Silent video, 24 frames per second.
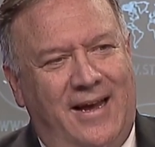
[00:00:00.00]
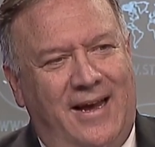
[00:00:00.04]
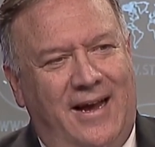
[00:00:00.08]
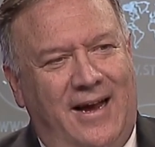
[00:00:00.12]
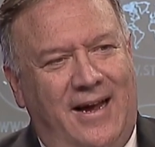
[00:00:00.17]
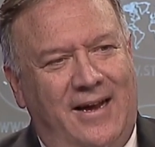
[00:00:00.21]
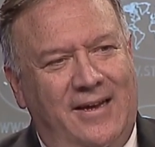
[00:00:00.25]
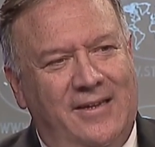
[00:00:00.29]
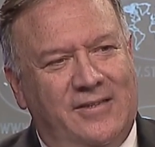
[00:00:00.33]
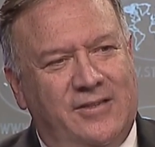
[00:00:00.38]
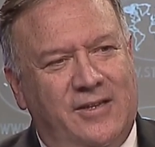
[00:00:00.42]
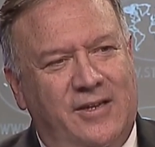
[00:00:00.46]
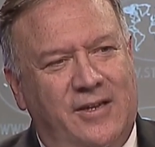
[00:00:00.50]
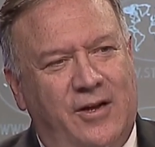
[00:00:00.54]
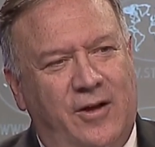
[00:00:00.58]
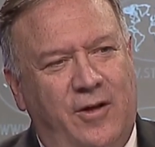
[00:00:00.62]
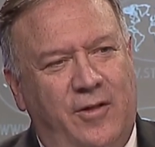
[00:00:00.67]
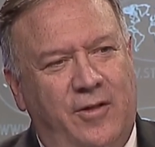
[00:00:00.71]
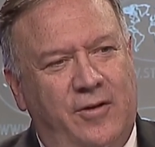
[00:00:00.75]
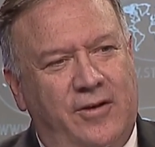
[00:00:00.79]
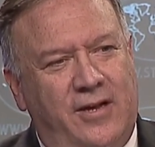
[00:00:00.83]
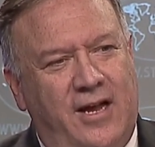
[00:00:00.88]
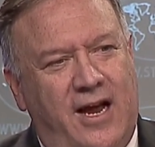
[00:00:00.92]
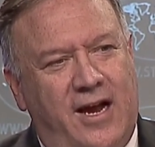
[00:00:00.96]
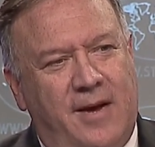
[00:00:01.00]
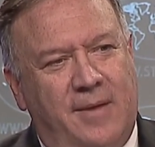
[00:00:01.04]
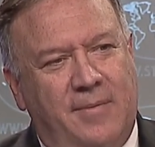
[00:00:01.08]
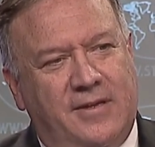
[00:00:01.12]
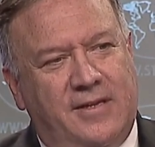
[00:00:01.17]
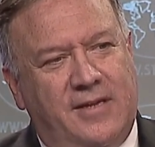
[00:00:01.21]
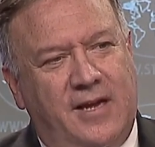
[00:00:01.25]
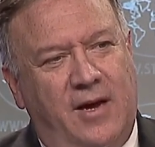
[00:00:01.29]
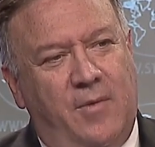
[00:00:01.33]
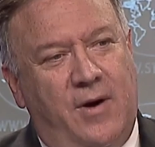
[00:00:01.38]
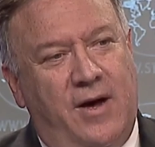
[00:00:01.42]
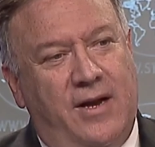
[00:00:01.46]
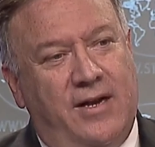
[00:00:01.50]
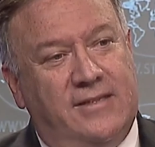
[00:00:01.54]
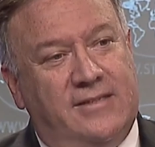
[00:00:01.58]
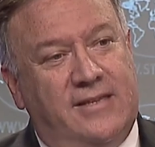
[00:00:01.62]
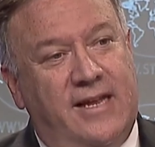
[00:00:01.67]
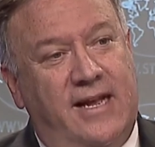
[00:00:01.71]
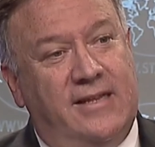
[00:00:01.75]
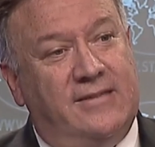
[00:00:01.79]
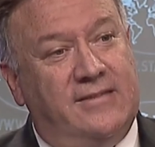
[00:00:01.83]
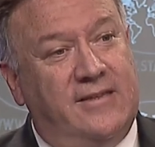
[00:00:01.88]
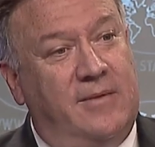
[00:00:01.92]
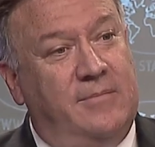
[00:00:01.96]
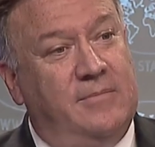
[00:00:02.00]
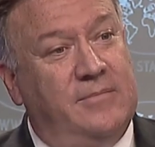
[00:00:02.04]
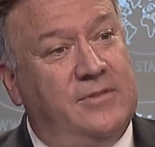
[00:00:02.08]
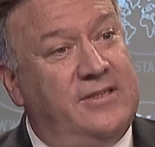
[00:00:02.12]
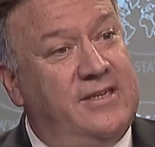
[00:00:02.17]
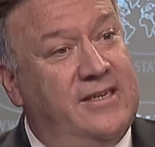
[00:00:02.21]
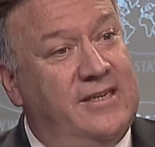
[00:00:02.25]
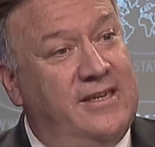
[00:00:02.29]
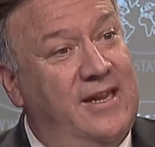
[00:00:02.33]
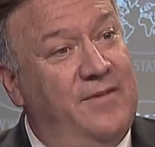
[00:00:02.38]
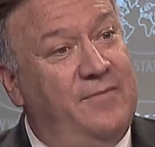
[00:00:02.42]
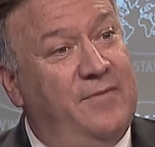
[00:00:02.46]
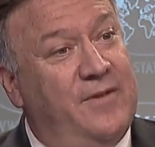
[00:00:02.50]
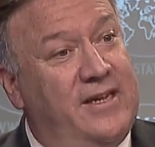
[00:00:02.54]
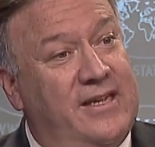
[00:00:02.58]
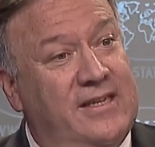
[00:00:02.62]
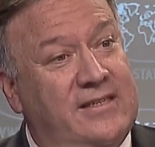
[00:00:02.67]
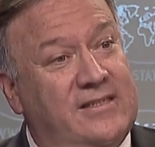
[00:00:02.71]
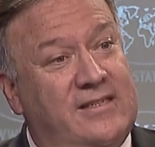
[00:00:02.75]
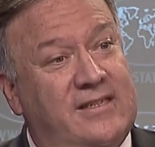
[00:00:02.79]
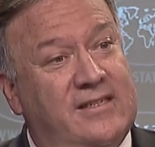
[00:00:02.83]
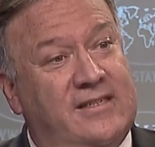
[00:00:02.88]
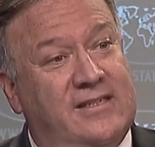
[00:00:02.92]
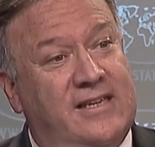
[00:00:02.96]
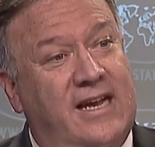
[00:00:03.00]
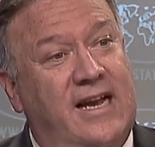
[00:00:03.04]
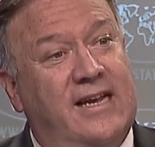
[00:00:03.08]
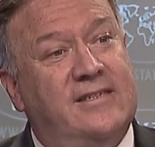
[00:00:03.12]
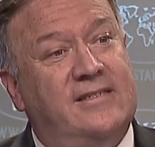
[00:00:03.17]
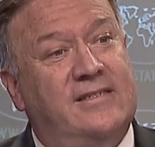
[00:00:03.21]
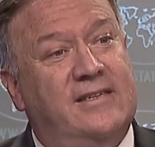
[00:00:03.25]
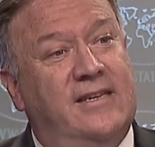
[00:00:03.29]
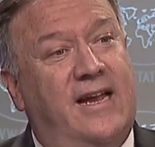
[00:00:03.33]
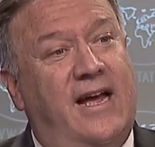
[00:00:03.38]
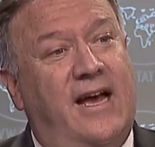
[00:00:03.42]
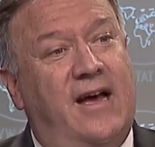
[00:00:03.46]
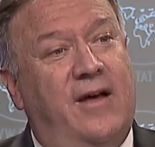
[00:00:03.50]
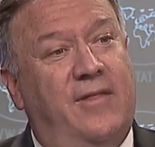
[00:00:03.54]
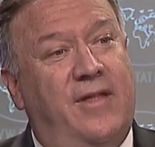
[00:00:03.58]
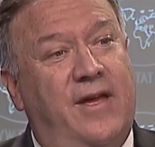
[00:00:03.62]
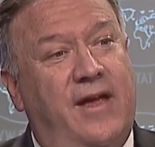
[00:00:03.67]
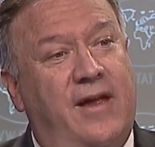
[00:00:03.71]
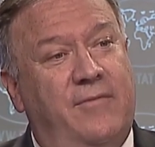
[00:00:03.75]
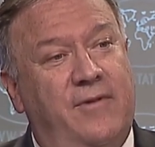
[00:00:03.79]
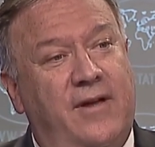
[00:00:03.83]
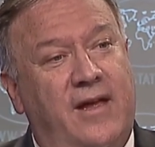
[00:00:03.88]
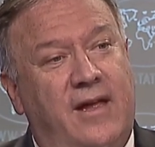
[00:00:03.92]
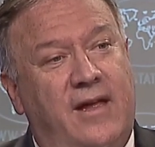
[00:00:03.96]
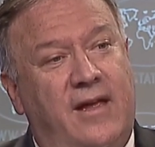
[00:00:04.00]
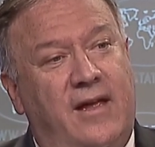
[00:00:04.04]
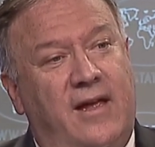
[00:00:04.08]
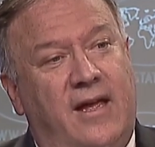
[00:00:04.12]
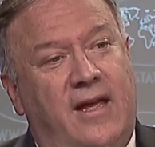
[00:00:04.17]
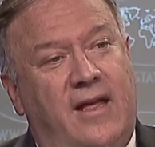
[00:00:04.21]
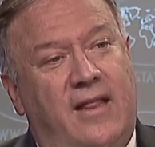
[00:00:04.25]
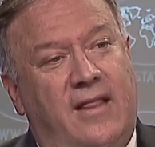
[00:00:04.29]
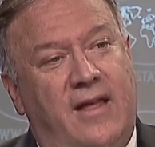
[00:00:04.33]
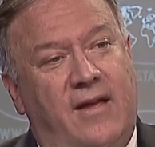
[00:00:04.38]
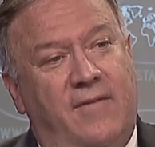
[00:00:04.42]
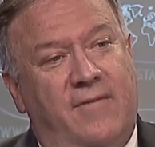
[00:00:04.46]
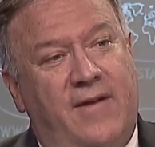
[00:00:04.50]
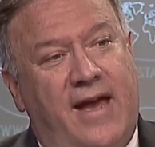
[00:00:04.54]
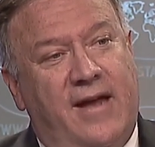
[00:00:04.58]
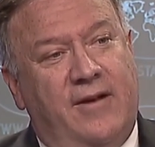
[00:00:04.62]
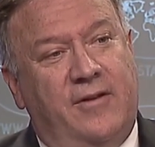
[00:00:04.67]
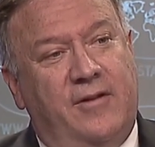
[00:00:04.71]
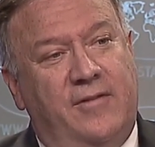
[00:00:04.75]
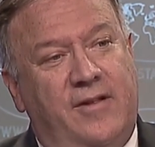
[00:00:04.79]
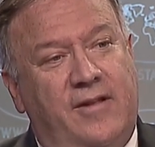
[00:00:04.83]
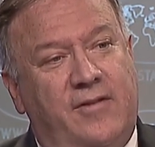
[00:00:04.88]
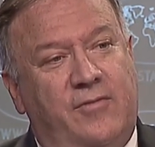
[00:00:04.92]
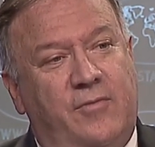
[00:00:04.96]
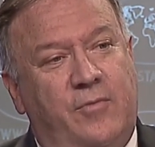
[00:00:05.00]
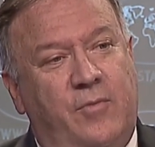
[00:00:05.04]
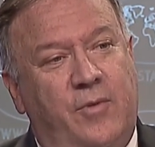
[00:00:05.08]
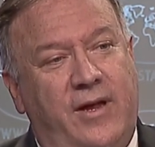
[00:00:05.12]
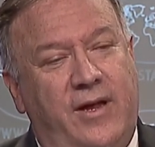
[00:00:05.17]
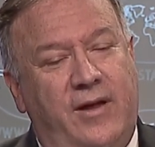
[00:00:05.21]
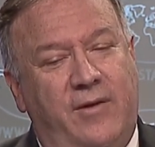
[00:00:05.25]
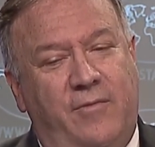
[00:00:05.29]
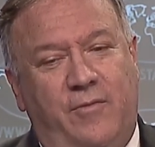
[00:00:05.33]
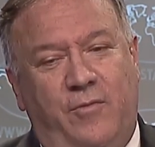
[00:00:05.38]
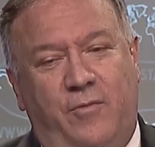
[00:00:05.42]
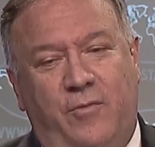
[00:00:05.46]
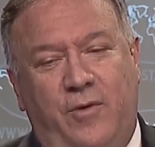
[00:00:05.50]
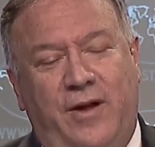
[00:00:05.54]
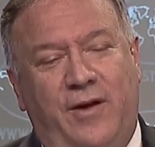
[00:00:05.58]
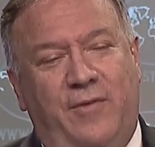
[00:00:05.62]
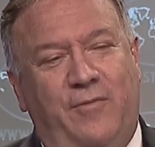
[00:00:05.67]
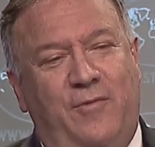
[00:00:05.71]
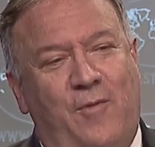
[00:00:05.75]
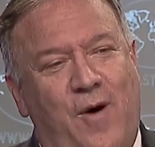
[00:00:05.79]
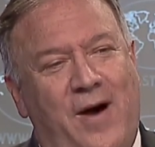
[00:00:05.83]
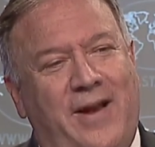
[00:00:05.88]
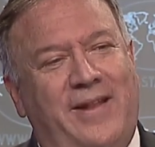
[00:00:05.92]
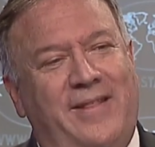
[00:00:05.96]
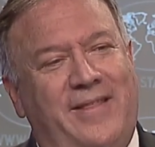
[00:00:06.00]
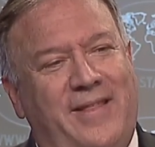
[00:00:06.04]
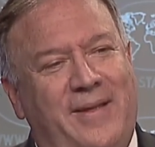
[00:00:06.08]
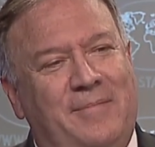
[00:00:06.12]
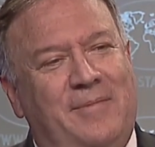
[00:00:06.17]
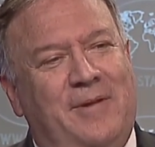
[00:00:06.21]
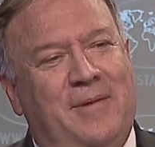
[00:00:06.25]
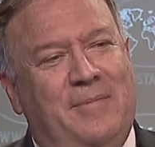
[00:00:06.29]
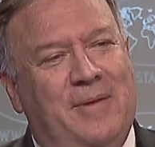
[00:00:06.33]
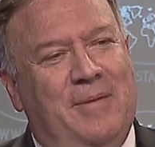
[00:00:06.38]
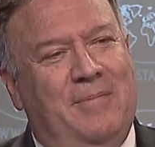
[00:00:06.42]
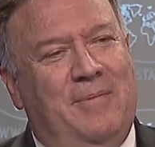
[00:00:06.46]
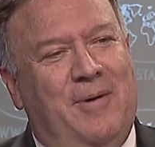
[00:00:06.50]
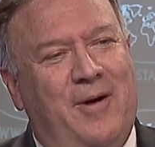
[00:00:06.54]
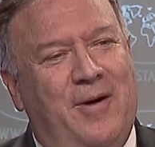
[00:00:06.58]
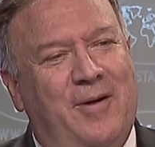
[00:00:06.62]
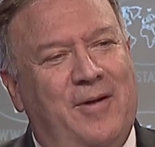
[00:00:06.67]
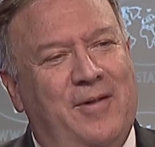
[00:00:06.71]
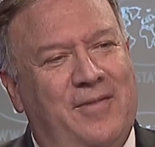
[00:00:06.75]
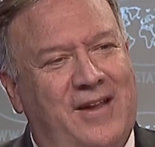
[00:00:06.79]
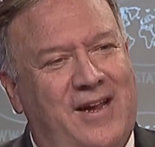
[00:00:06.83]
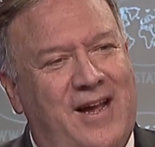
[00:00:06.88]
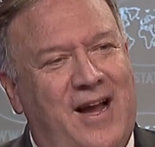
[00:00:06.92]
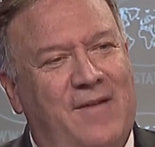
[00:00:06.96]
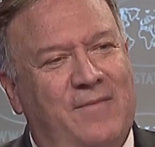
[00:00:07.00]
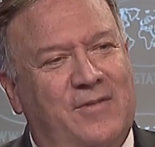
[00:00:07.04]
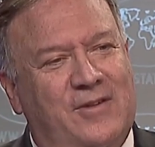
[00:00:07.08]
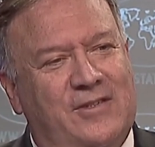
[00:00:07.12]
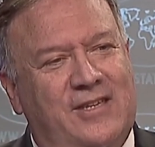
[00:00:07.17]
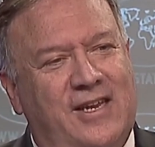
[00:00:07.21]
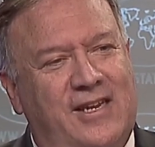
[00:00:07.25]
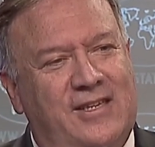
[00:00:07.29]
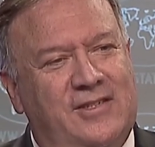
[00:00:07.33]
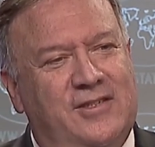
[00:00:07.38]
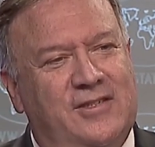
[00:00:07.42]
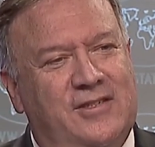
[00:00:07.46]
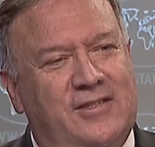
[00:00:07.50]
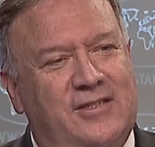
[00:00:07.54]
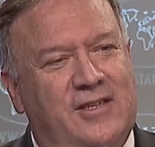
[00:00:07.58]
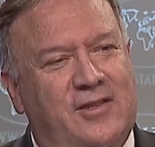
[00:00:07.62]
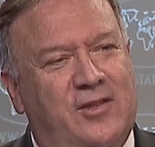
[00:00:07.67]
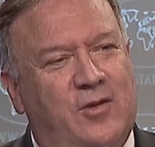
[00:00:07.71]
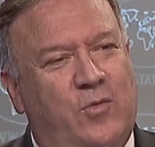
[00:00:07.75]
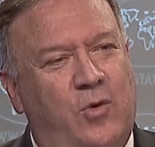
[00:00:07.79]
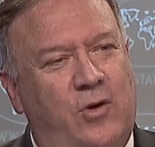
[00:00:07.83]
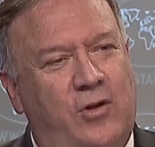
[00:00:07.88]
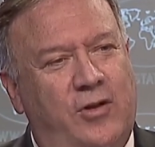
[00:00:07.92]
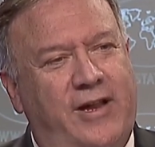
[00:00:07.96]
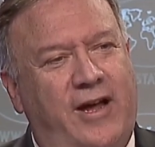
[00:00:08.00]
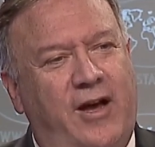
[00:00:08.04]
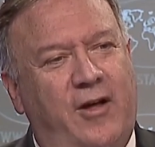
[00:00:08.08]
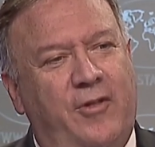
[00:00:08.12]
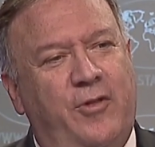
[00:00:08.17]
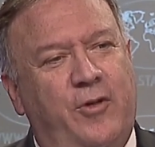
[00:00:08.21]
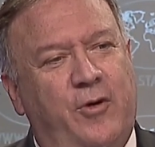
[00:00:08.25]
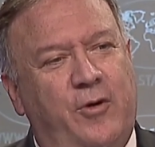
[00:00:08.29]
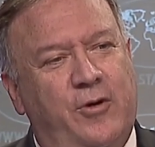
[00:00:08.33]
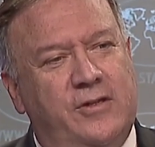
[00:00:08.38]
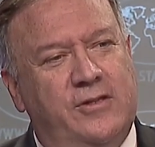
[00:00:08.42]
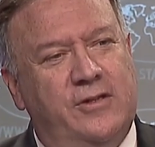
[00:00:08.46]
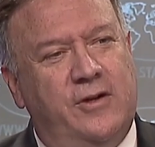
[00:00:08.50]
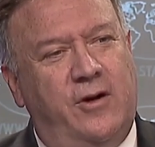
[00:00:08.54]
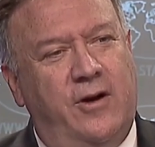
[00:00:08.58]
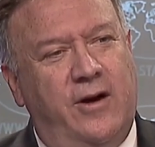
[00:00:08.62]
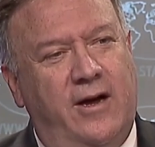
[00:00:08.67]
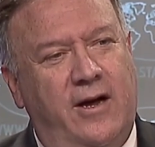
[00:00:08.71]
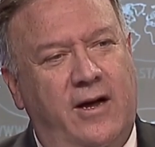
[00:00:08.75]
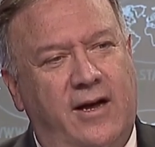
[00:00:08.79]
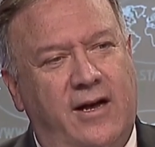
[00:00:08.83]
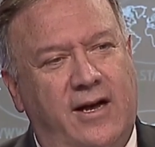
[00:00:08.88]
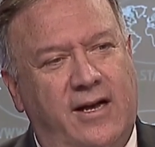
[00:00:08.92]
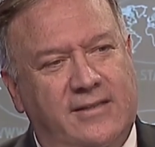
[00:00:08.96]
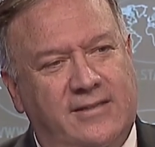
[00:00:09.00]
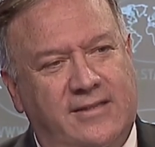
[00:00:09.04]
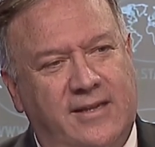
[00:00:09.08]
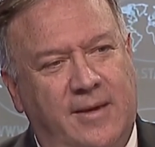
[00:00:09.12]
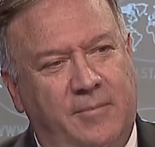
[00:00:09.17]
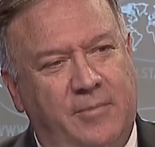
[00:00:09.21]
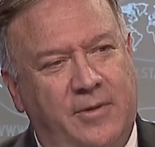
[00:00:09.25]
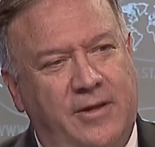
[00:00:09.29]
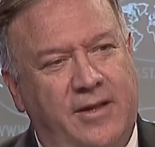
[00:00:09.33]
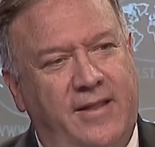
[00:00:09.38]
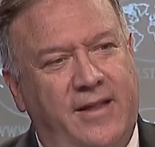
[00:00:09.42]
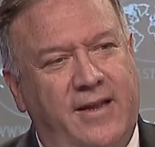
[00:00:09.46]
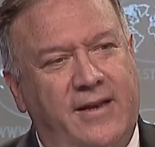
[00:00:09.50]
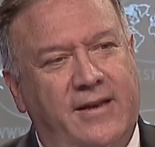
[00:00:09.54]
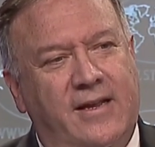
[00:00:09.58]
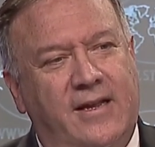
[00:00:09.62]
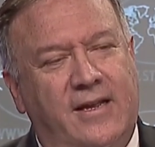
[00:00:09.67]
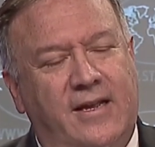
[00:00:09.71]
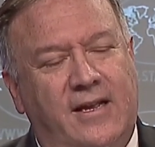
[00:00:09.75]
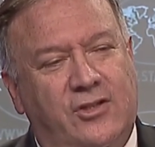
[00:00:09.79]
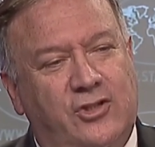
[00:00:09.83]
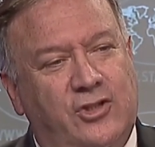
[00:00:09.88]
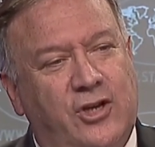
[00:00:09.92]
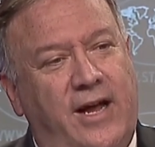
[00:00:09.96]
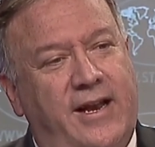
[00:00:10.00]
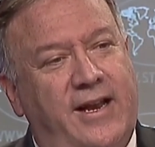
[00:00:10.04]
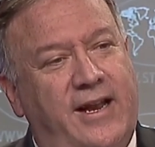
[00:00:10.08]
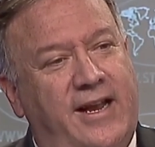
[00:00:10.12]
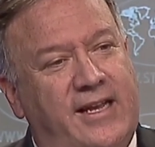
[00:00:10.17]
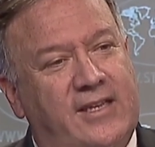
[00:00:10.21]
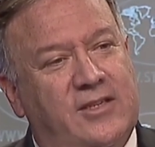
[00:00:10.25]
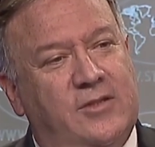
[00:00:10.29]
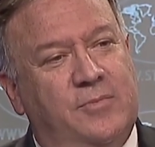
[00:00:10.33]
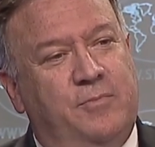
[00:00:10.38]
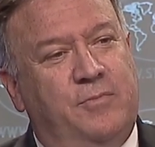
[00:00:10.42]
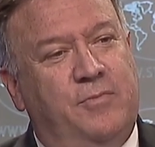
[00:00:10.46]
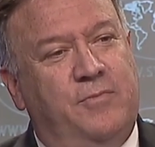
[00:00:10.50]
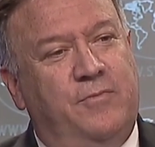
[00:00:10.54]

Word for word: Uh, he's going to go there and talk about Taiwan has had some significant success in how they have they've handled this. We have we have wanted them to be part of the conversations at the World Health or, uh, Assembly that China has